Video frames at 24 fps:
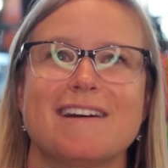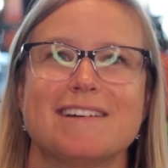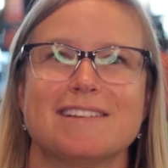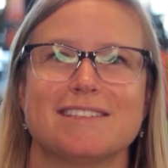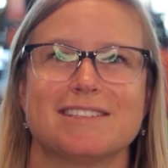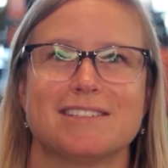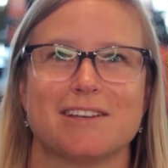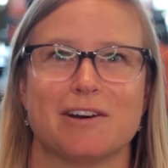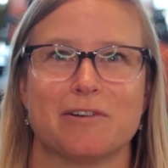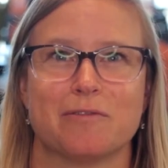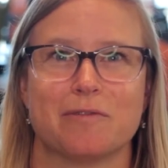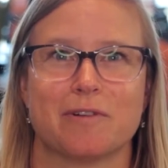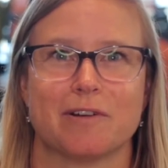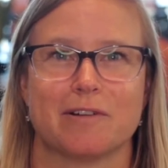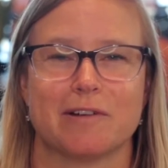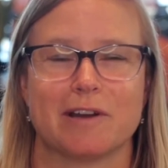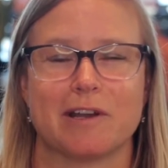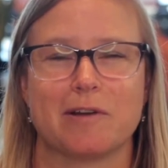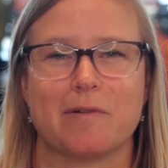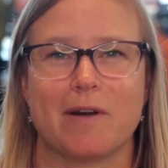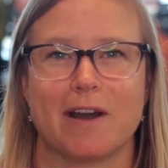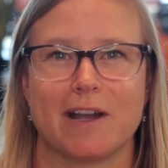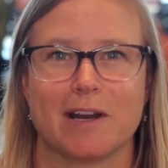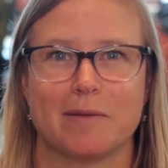So we're
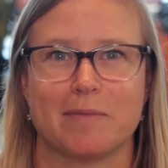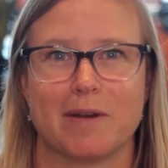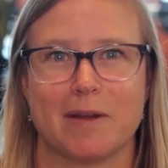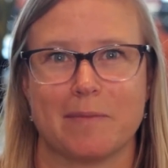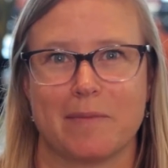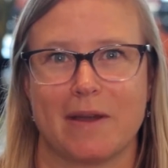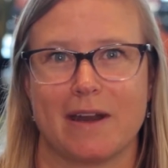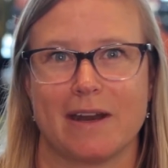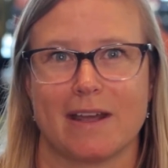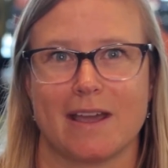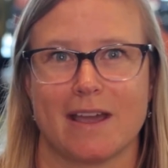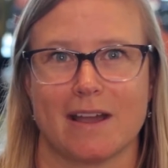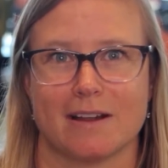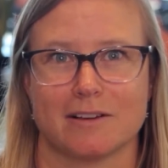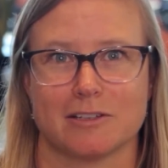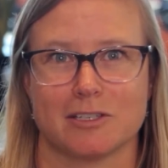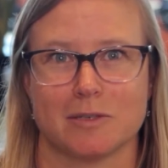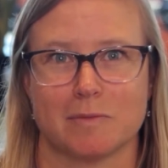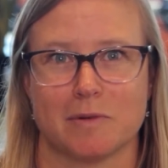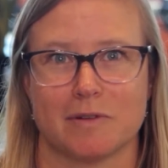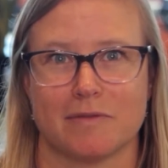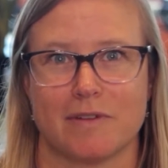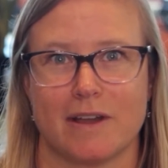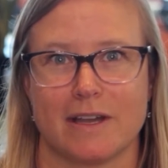required by Medicare
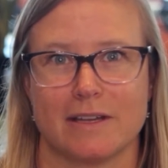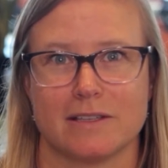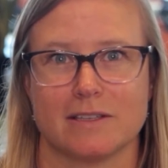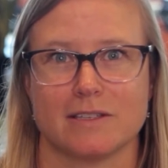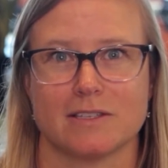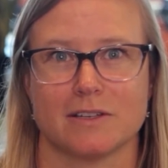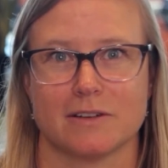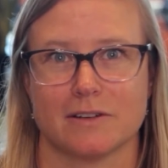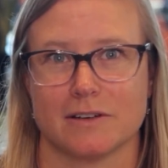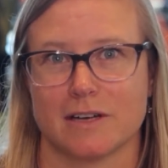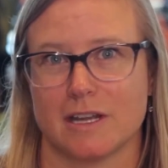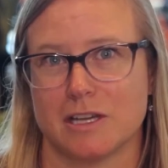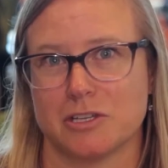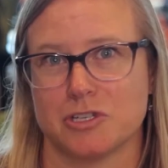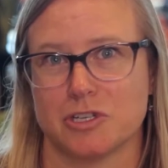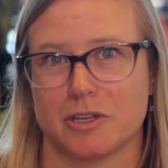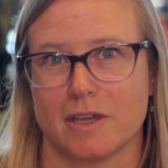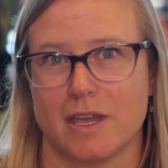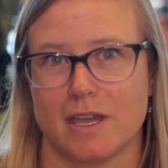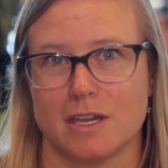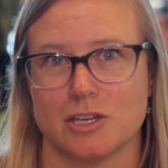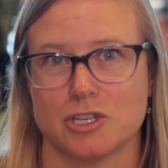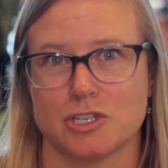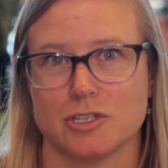to provide certain
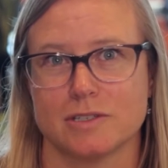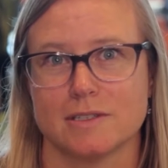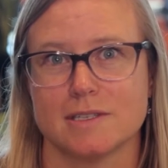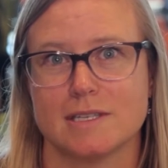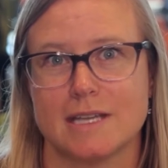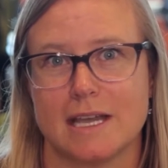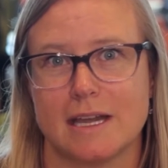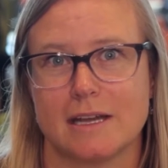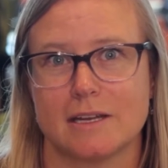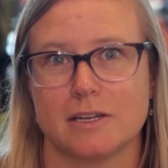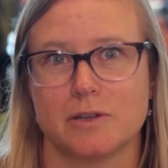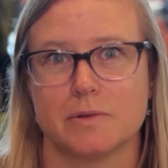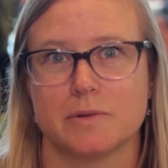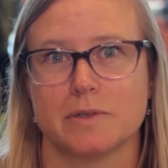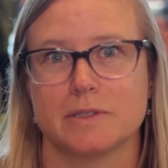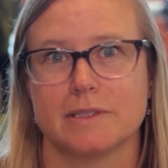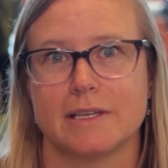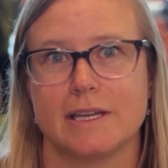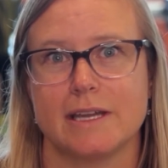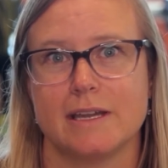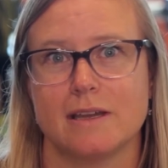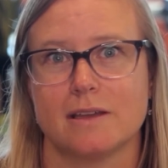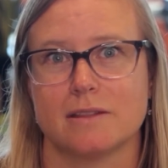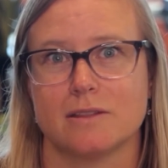educations
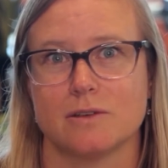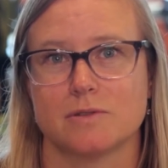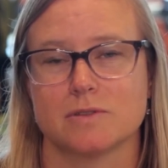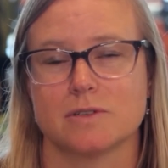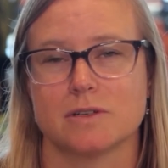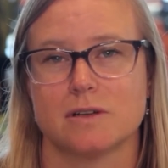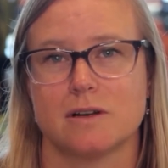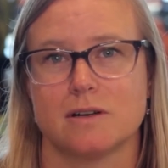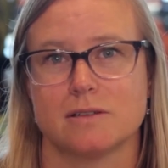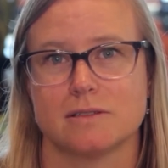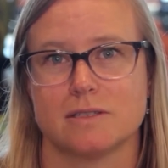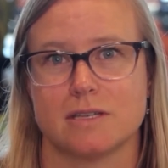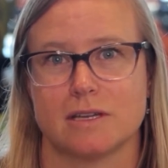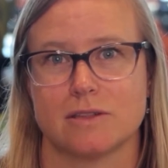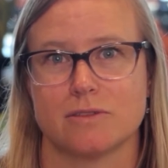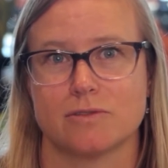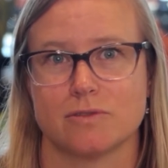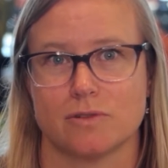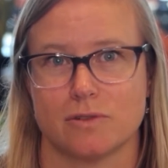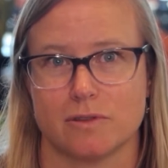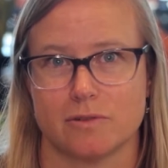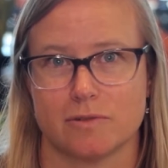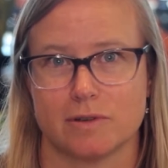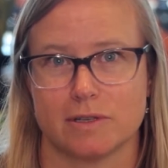annually, and those are all done
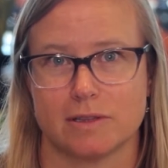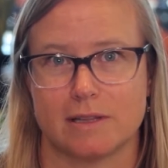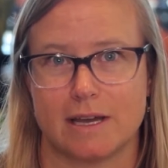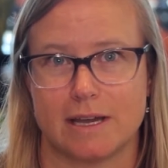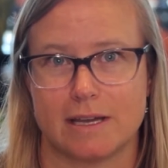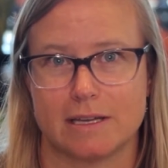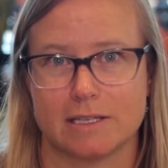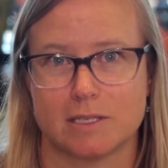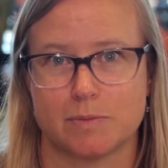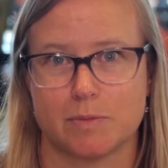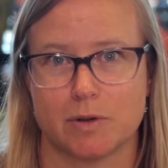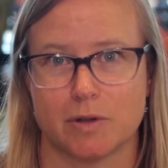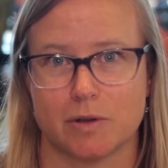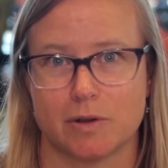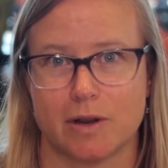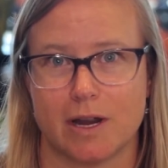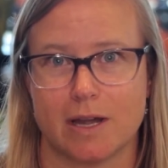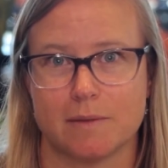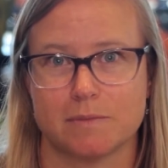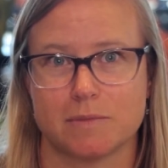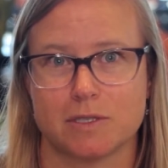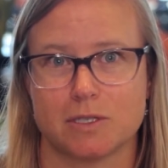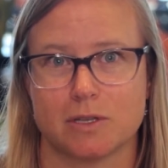through the Relias program.